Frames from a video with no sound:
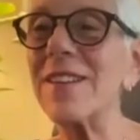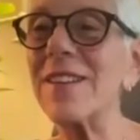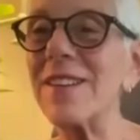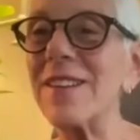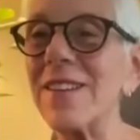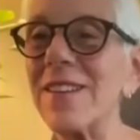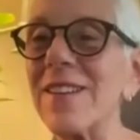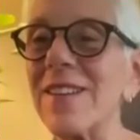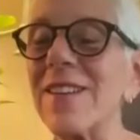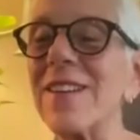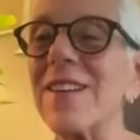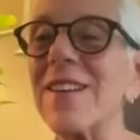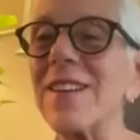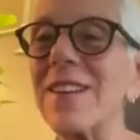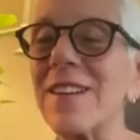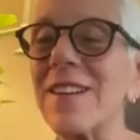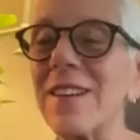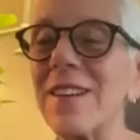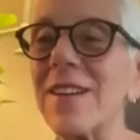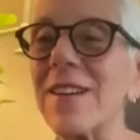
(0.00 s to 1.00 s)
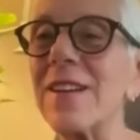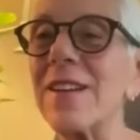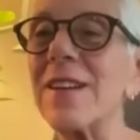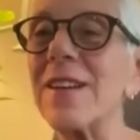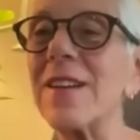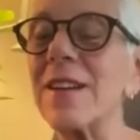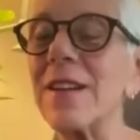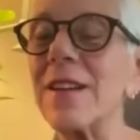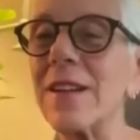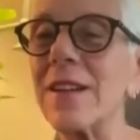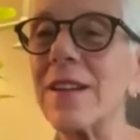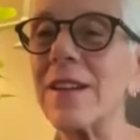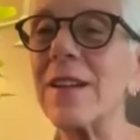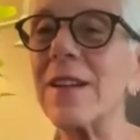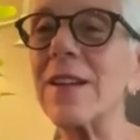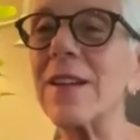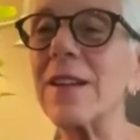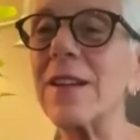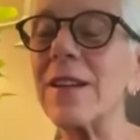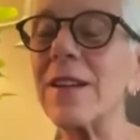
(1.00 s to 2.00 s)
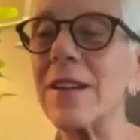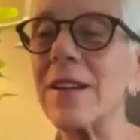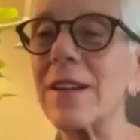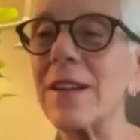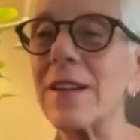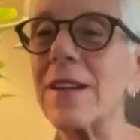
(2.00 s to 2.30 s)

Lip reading: The person shown says nothing.